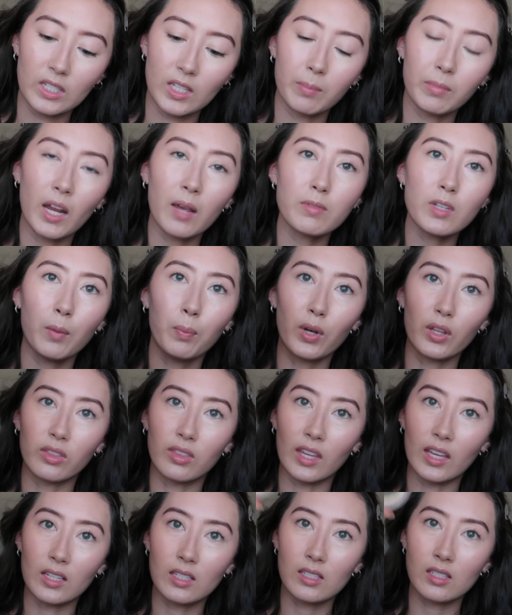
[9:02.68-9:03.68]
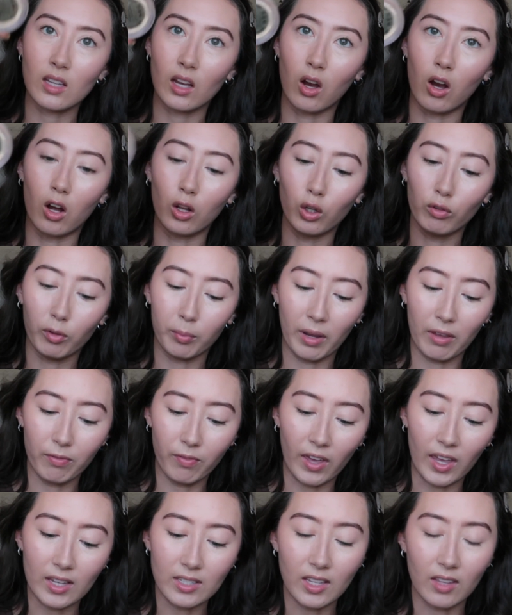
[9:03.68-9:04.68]
sometimes I'll put this all over my
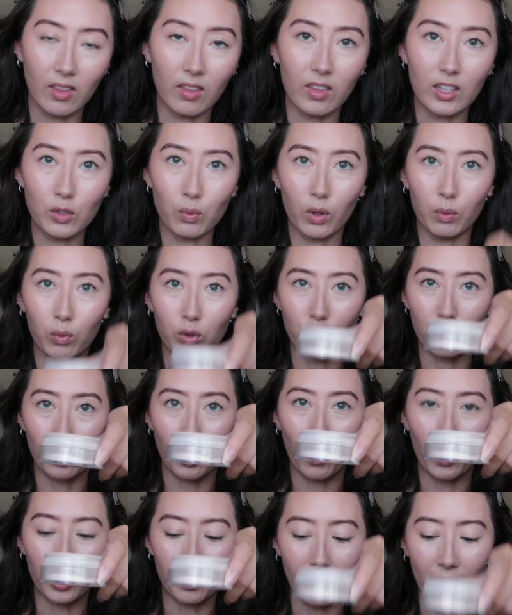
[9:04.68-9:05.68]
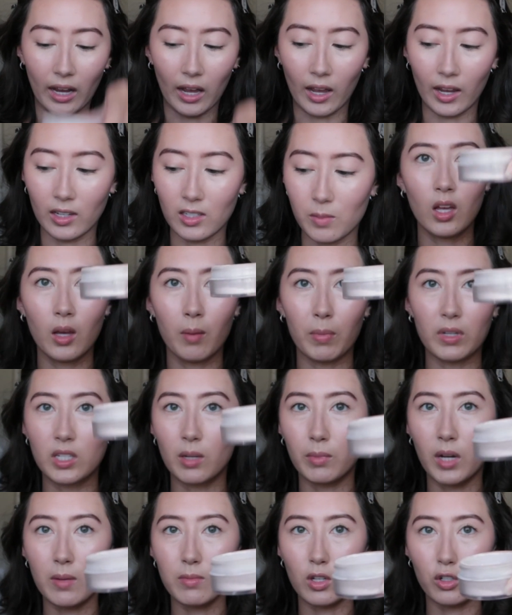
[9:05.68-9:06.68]
face and then this one will just go under my eyes, but
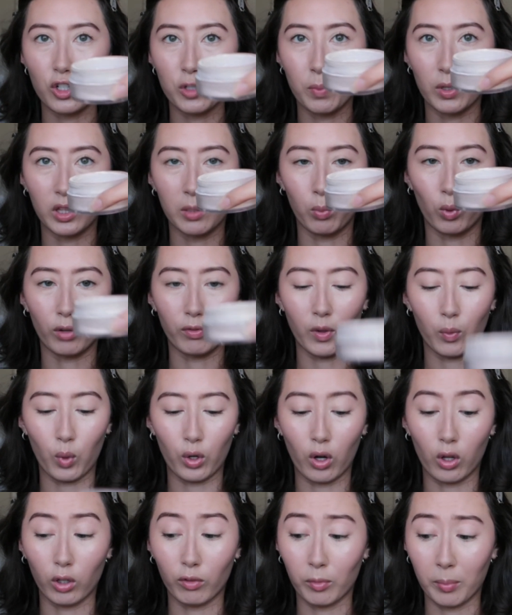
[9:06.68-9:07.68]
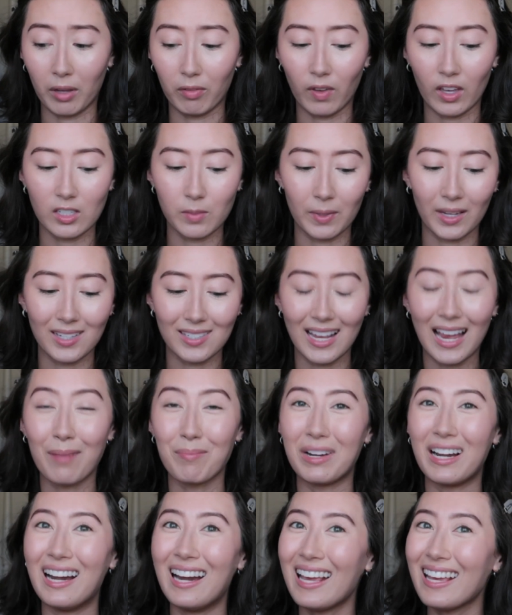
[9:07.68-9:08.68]
sometimes I'll just put the Morphe one all over my face because
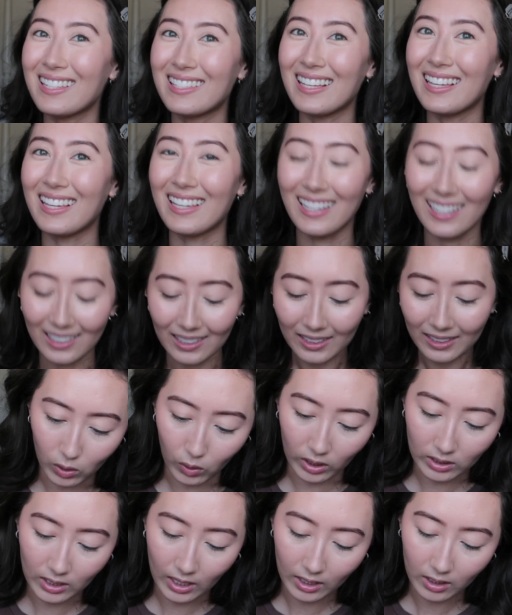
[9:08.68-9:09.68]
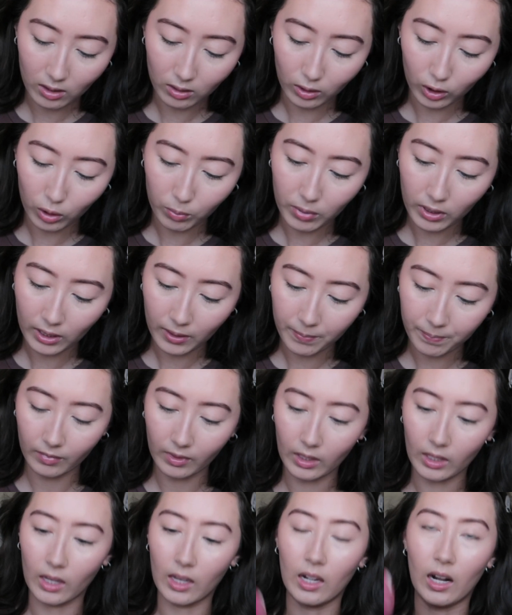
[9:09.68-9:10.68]
I'm lazy. So I take a little bit
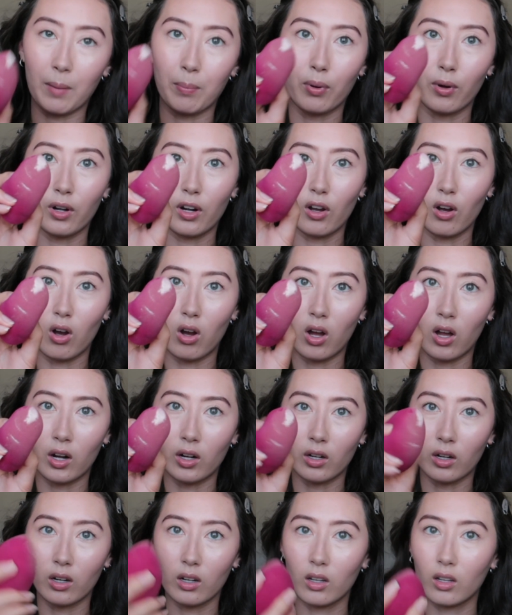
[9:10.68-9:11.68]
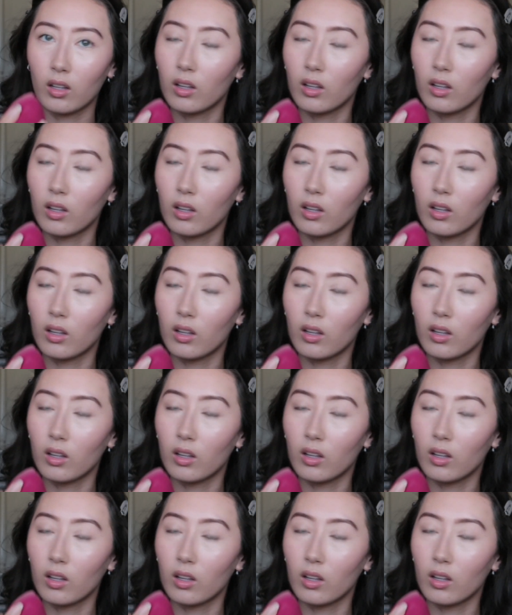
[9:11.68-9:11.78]
and I put it on